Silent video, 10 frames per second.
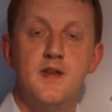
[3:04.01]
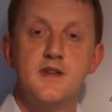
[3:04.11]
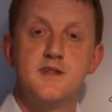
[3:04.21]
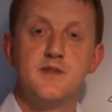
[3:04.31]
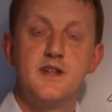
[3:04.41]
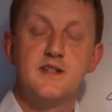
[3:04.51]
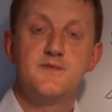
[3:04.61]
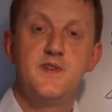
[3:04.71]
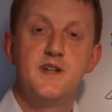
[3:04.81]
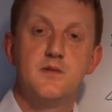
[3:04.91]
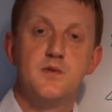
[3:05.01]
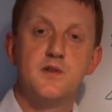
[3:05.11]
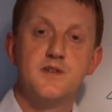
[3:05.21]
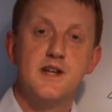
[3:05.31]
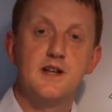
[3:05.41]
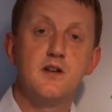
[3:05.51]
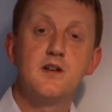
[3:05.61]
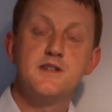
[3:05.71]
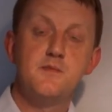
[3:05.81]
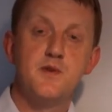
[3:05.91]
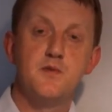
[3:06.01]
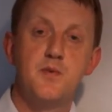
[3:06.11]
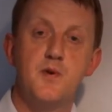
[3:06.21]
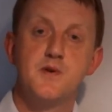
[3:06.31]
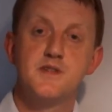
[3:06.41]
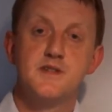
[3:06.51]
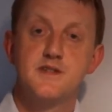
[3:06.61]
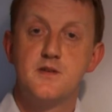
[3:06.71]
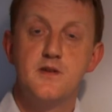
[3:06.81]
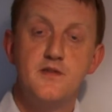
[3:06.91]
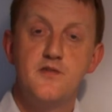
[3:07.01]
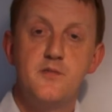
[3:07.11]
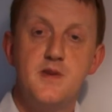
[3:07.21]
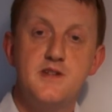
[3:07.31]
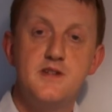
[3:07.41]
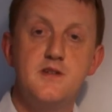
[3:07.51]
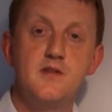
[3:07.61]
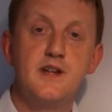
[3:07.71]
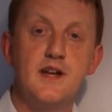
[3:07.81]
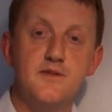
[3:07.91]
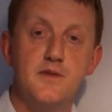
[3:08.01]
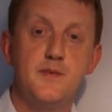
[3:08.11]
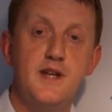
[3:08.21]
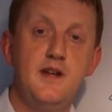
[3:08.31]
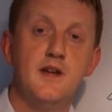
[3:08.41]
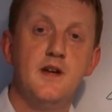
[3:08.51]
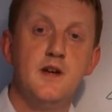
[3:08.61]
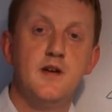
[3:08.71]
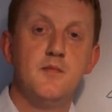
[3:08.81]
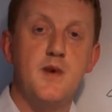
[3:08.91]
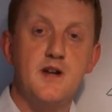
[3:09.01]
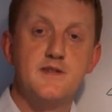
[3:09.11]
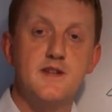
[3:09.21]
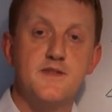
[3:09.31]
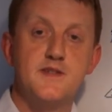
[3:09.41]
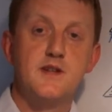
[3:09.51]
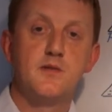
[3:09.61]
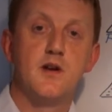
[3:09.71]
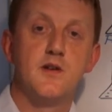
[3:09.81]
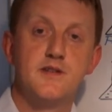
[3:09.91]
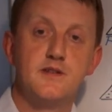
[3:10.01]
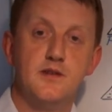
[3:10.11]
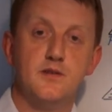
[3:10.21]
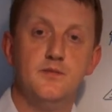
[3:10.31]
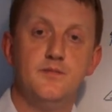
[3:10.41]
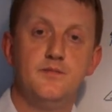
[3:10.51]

So in the next video we're going to take a look at some of the reports and the sort of information you can get from the Microsoft SQL Auditing tool.